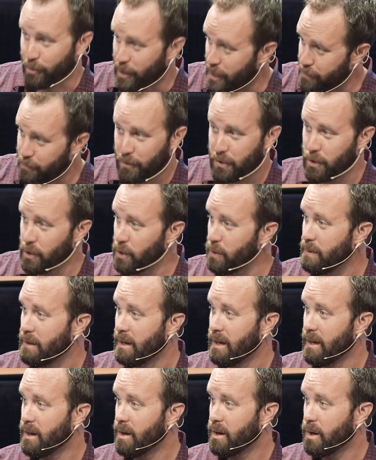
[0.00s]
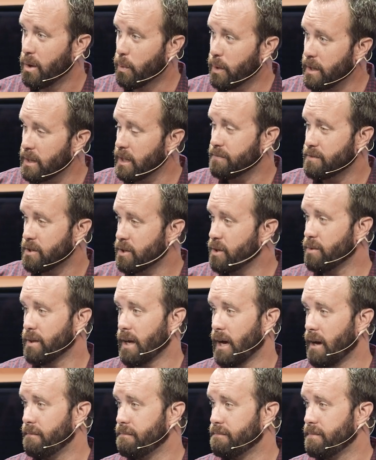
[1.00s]
grieve with you, we'd love to do
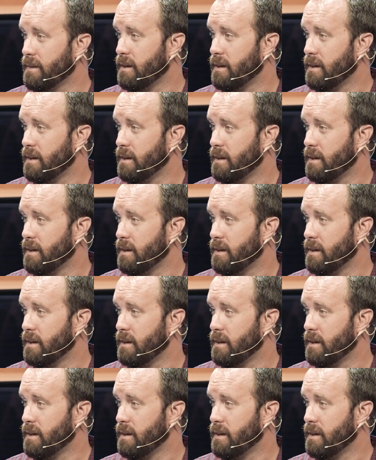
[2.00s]
that.